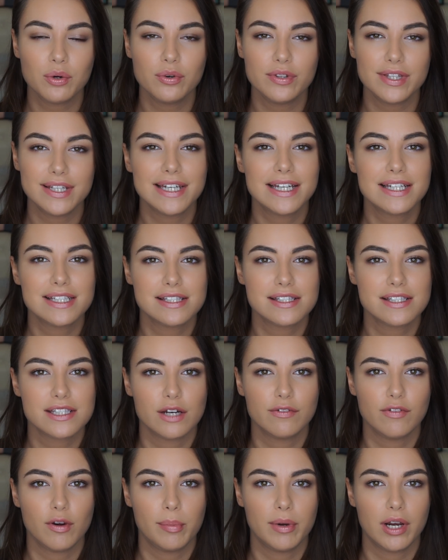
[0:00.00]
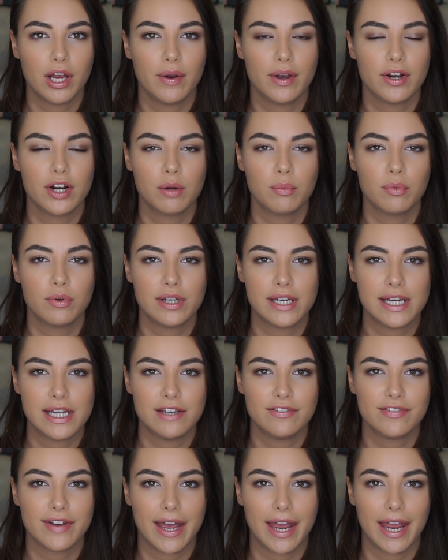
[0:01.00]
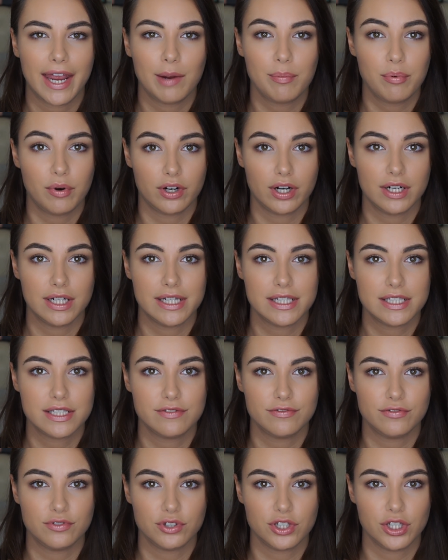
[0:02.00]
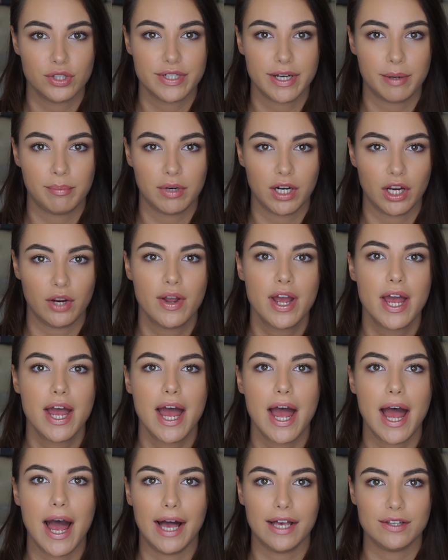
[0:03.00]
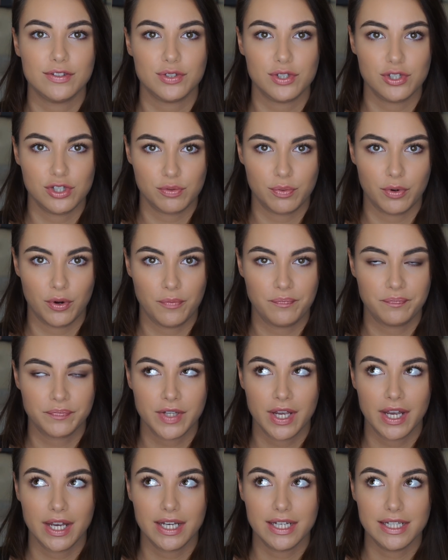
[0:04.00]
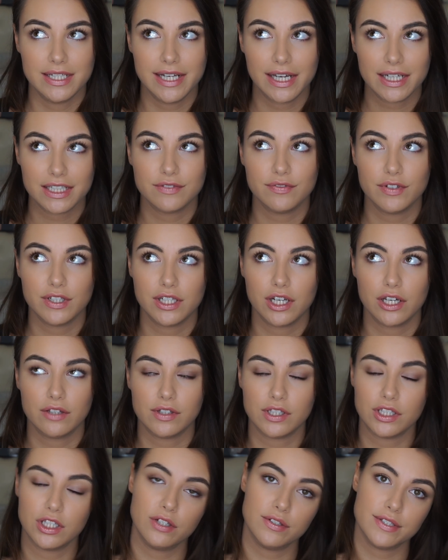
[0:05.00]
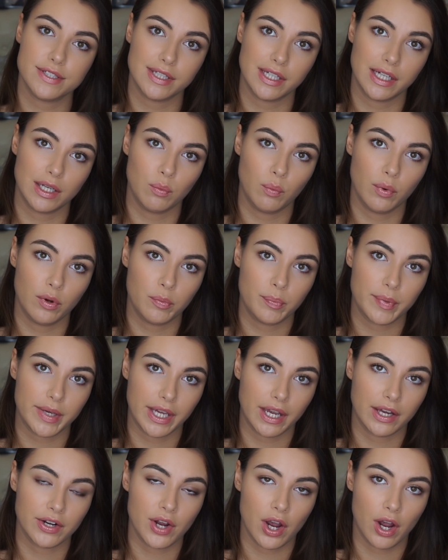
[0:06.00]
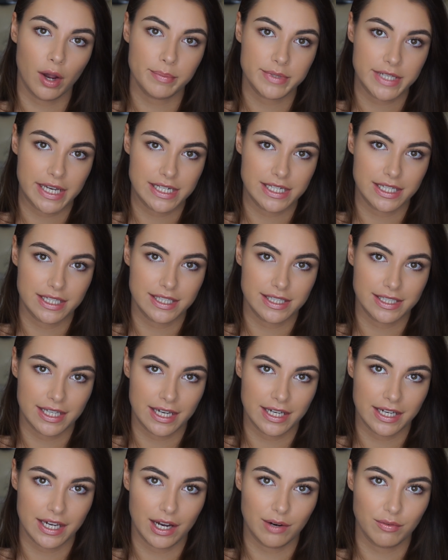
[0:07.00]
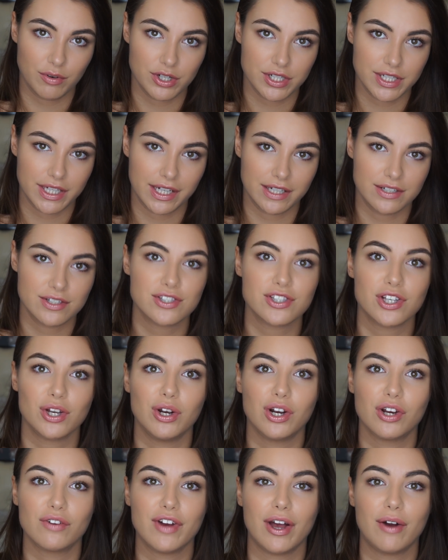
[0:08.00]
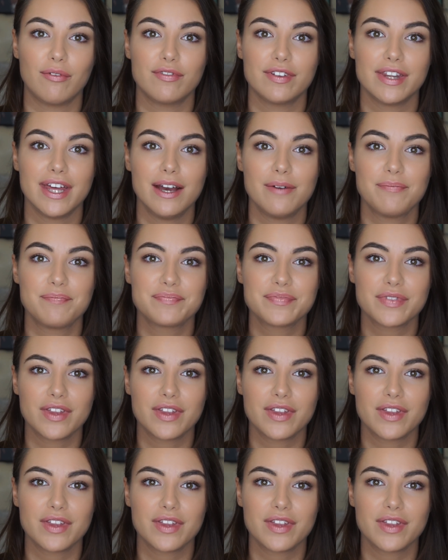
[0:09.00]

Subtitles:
All the links and stuff are below, and I will leave a product list for you down below as usual. Next video that you see will be an updated skincare routine, so look out for that.